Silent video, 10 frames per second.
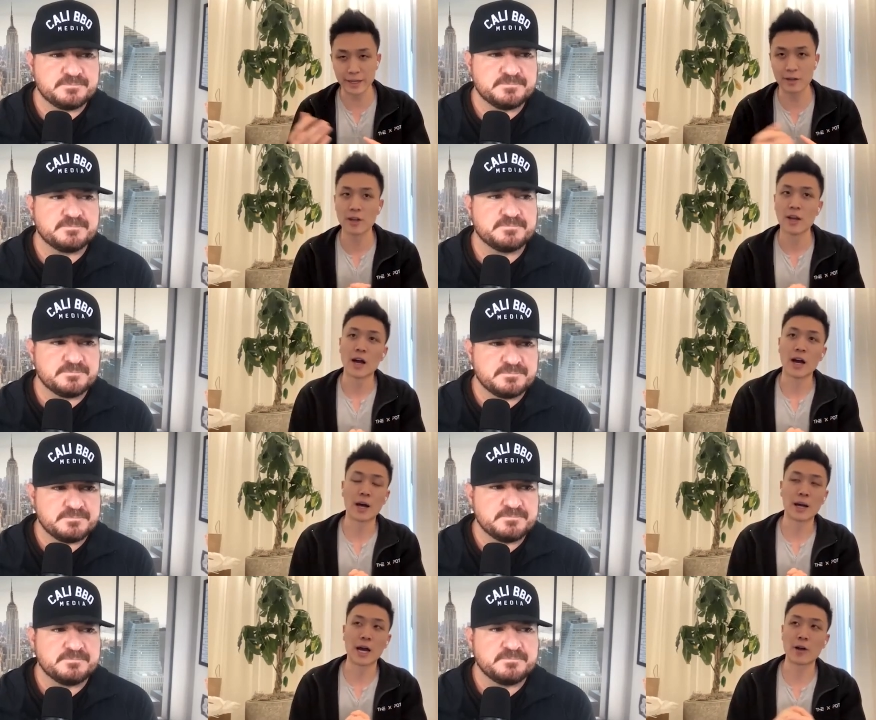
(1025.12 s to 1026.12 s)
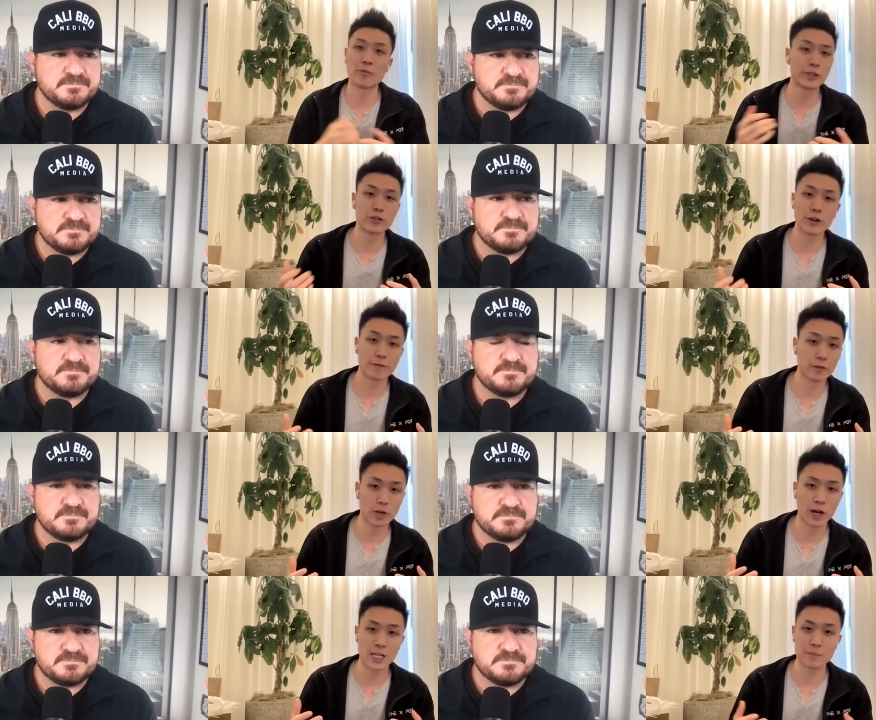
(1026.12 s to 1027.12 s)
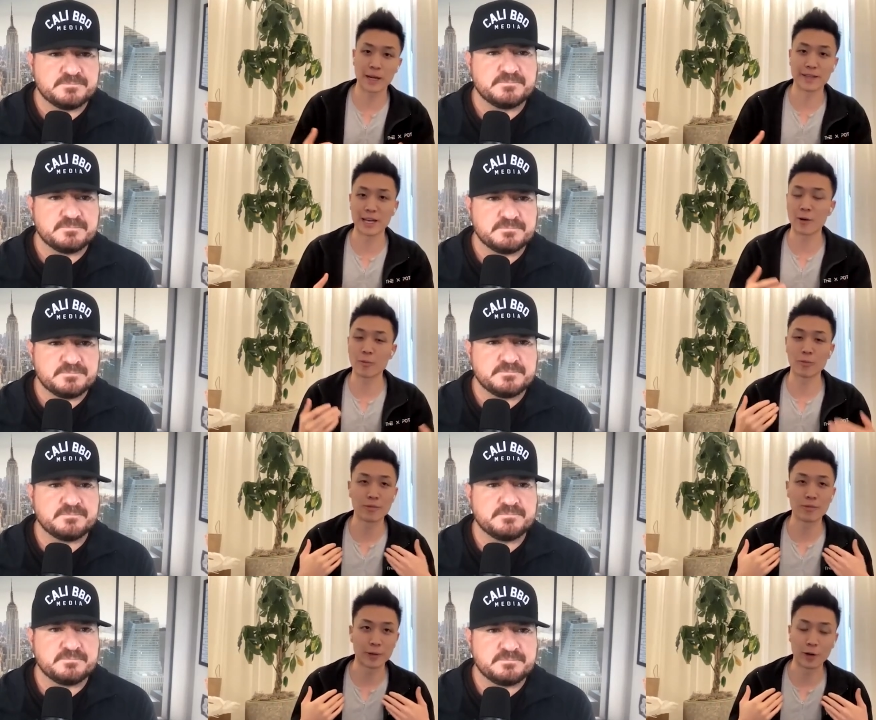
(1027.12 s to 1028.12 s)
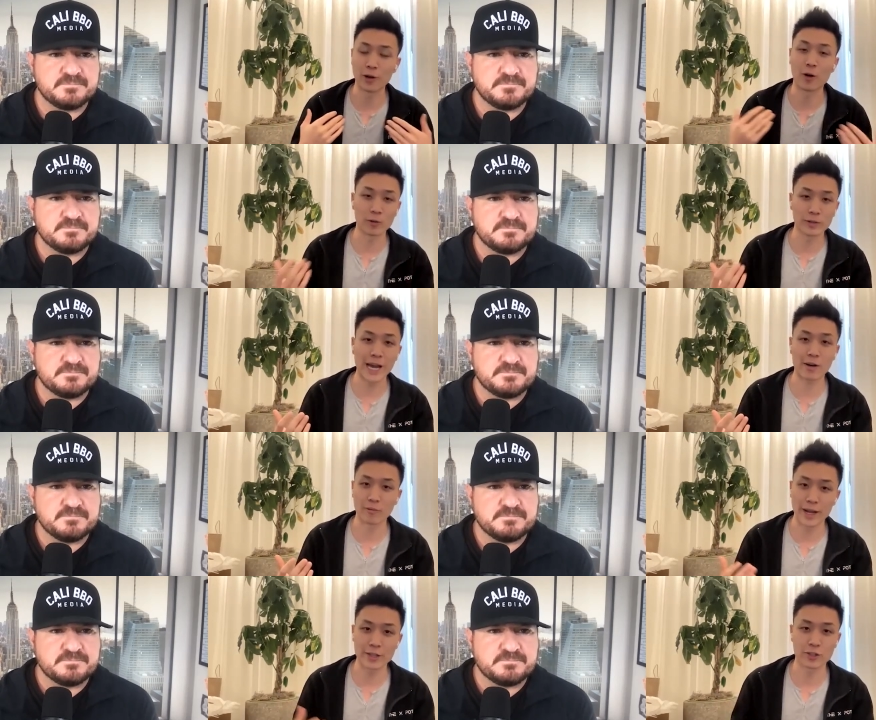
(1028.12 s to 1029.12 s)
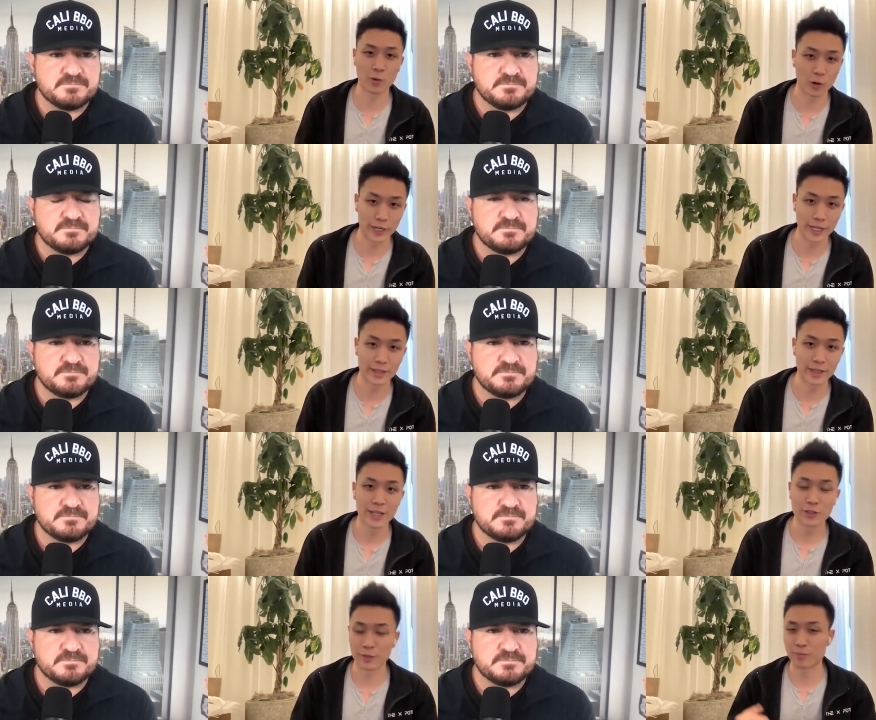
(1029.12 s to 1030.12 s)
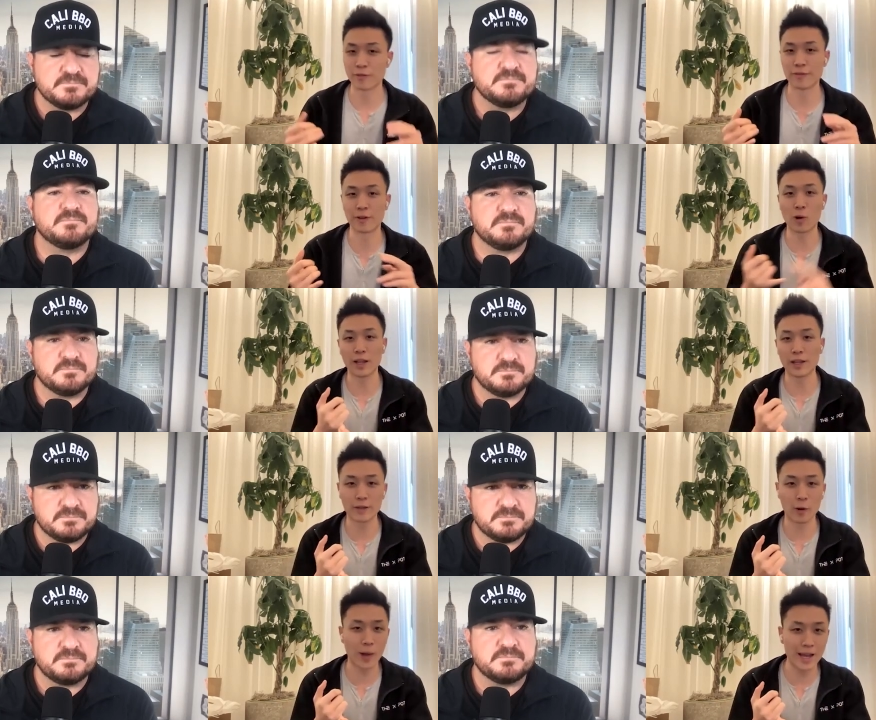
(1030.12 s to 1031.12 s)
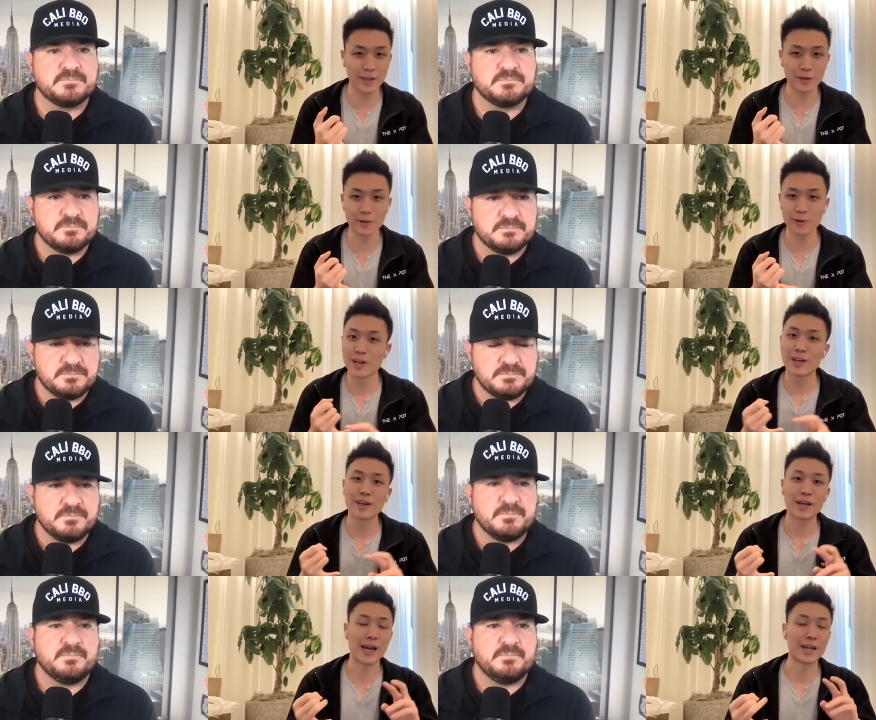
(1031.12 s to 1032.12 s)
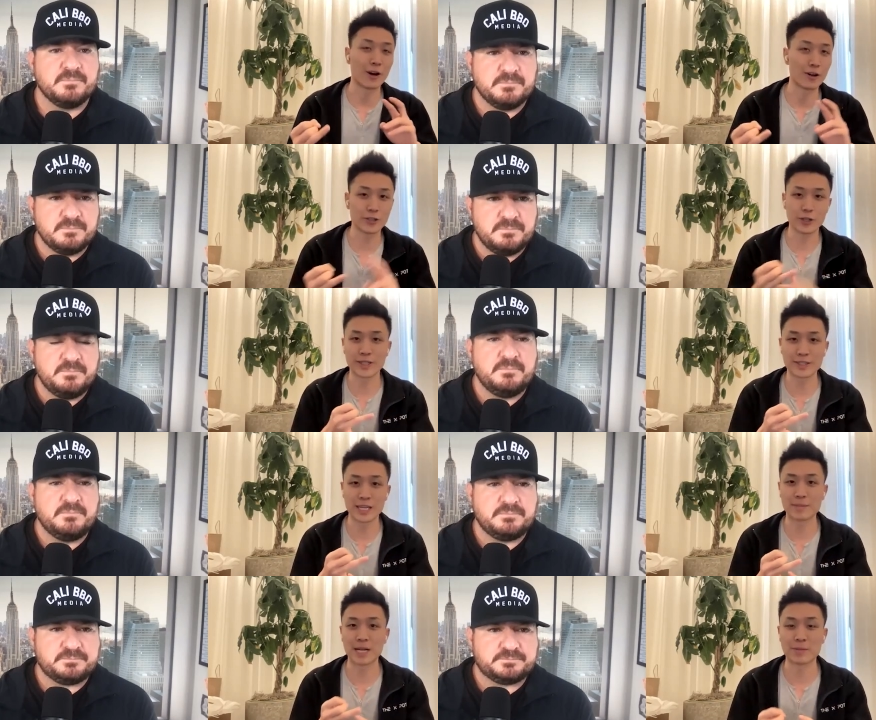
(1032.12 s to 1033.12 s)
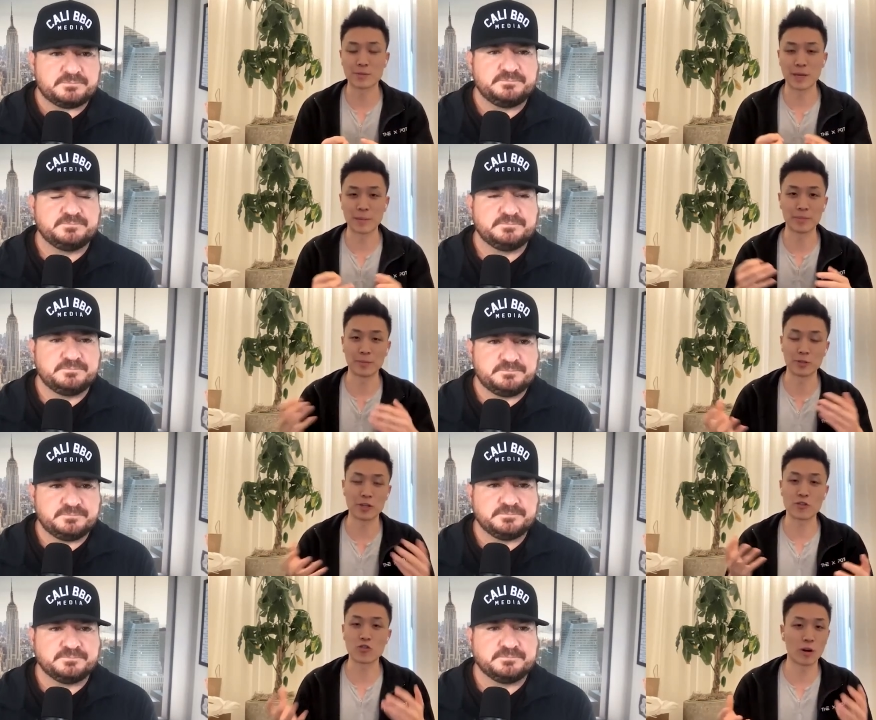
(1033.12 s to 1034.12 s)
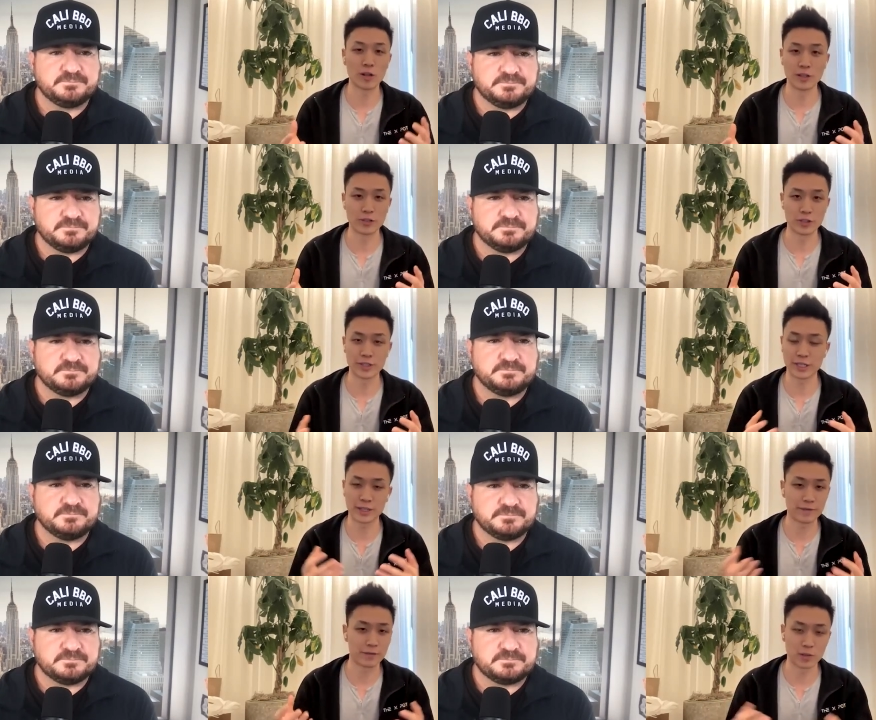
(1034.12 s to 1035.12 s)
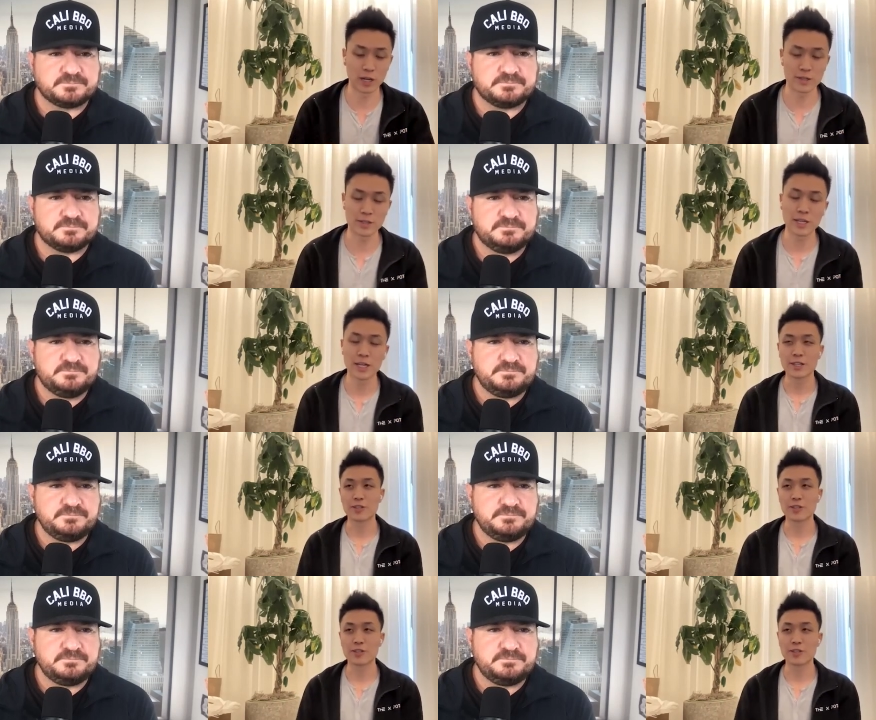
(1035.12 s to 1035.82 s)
Speaker 1: there, how to reduce our food costs. By now, we own our own cattle ranch in Oregon, to improve the quality of our Wagyu, and also at the same time to be able to control our logistic and food costs.